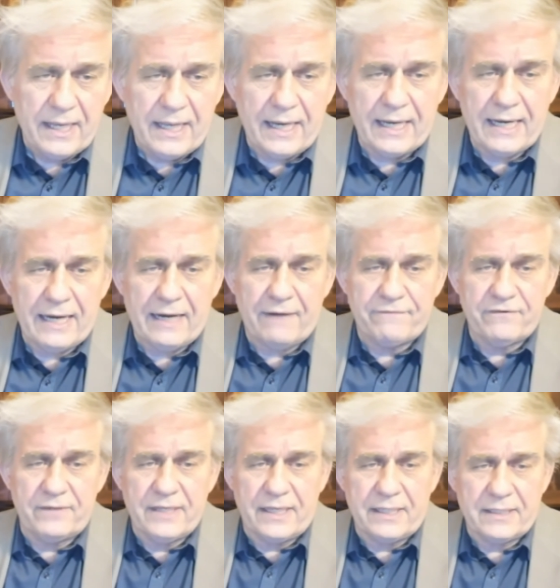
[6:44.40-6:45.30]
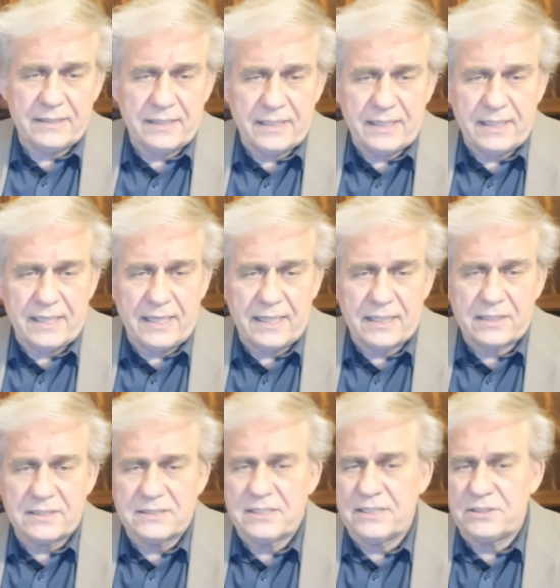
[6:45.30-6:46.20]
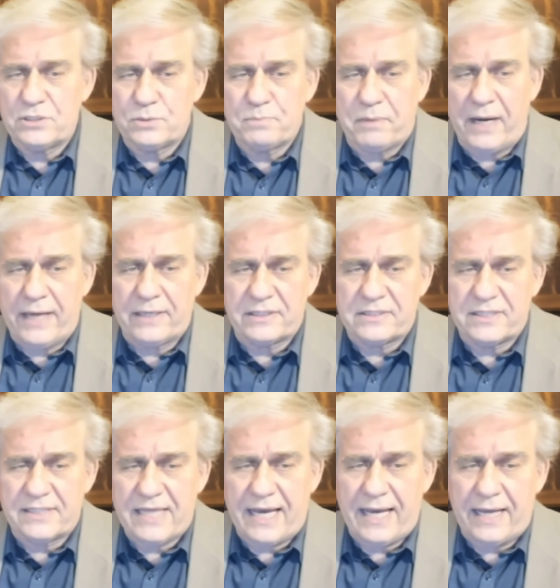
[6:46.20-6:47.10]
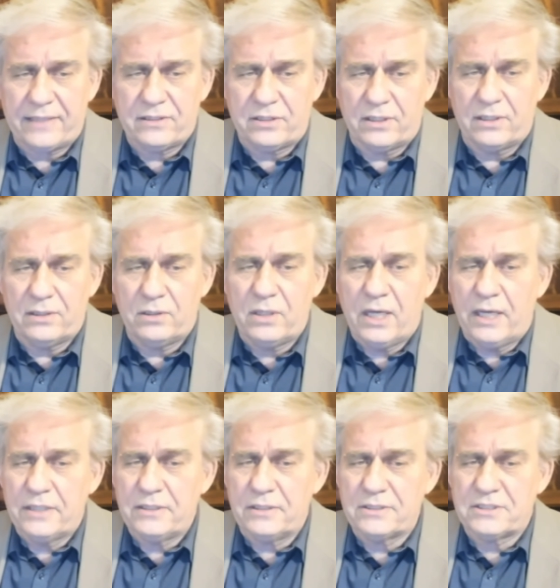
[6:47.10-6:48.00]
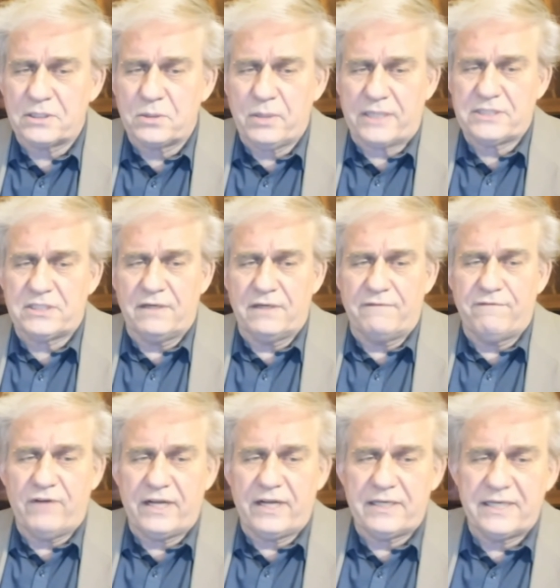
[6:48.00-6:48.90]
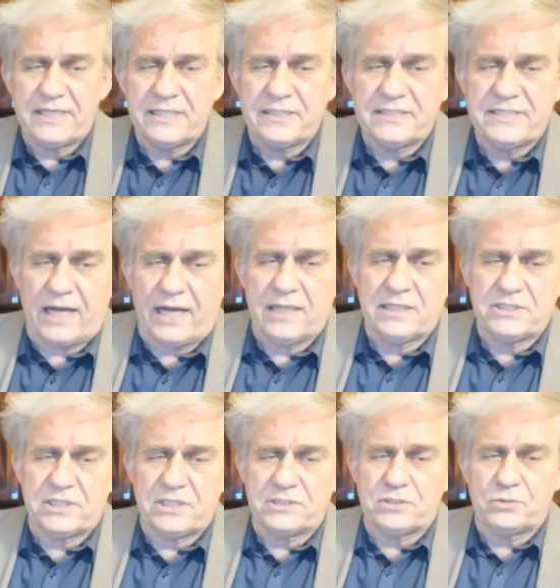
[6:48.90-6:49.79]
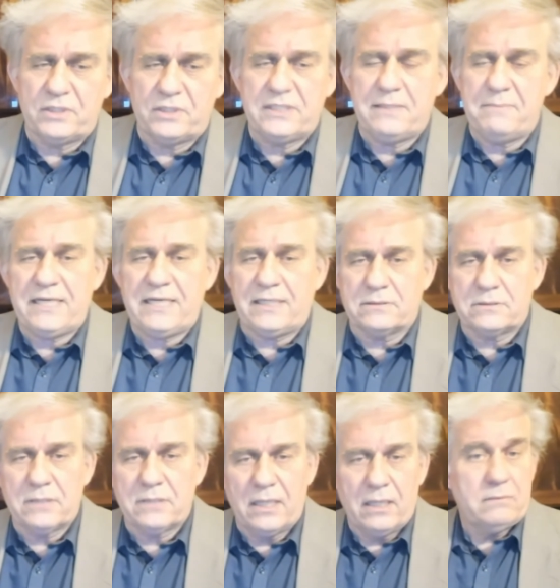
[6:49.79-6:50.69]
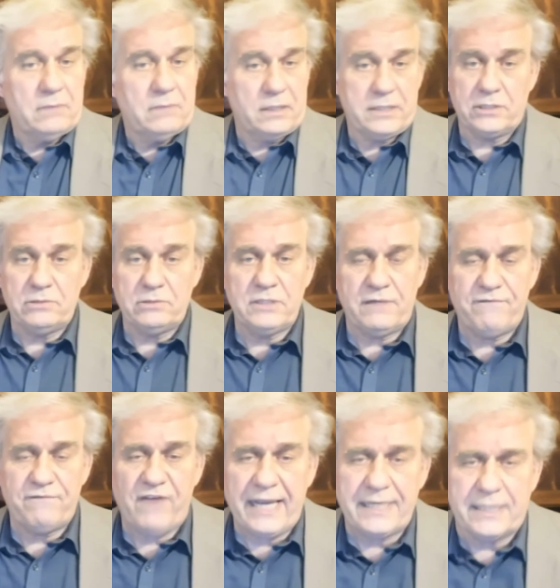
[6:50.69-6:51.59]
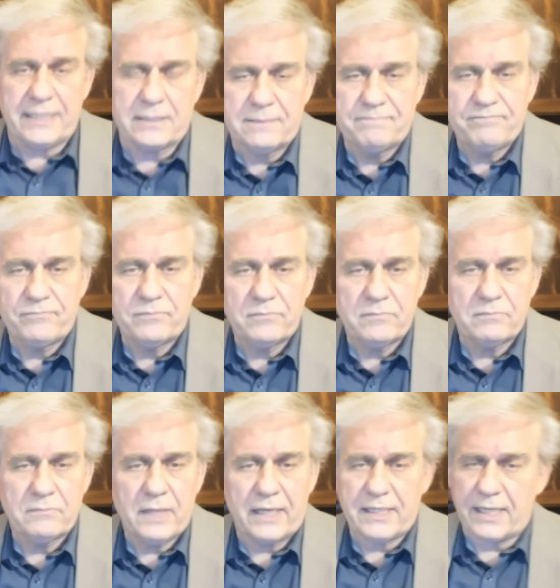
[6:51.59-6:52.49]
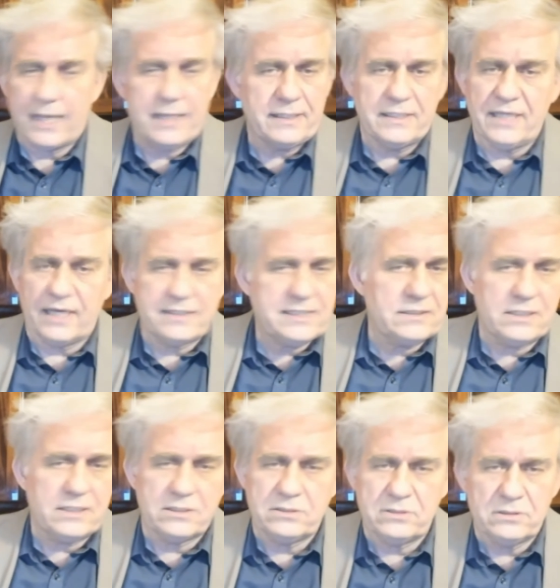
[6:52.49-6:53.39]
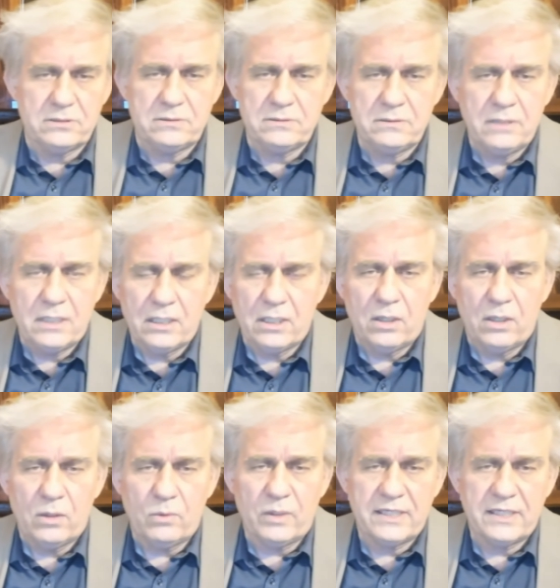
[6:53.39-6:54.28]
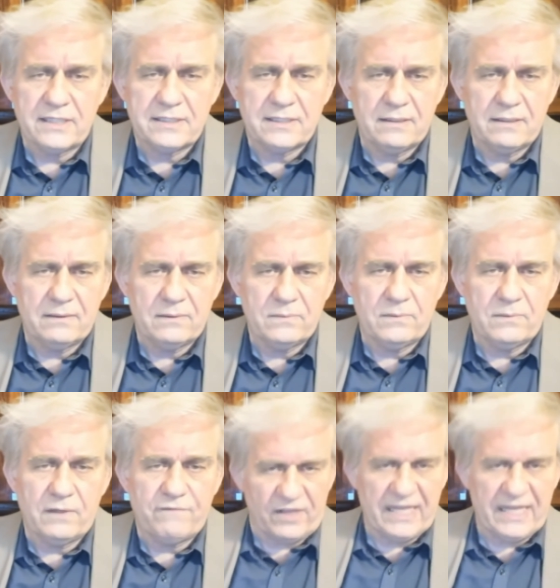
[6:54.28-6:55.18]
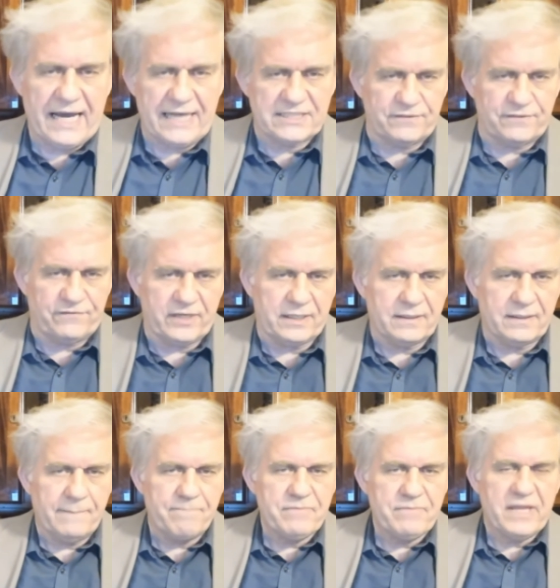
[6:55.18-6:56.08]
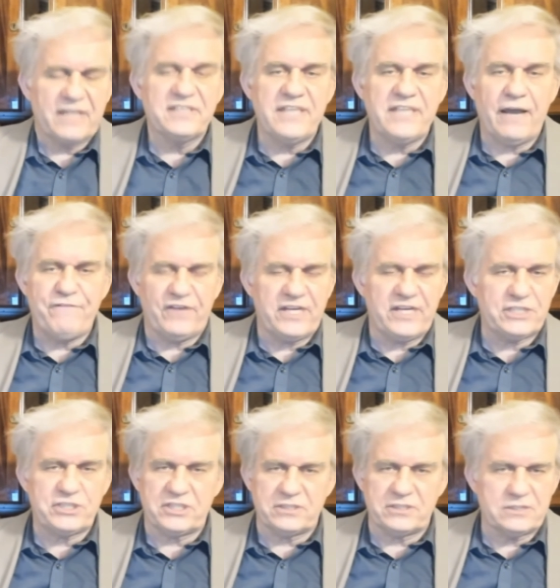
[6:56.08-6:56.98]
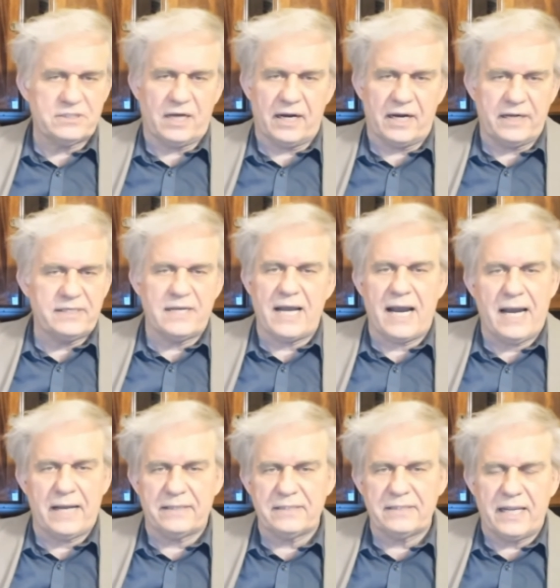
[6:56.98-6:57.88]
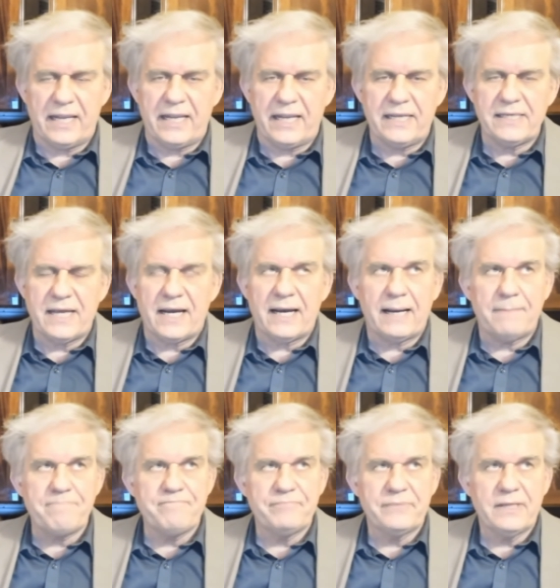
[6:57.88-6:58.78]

Uh, and then uh, continues, prior to that, though, there is the question of what intelligence really means. Well, then you define it. Again, nothing to do with, with philosophy. Definitions are not a, um,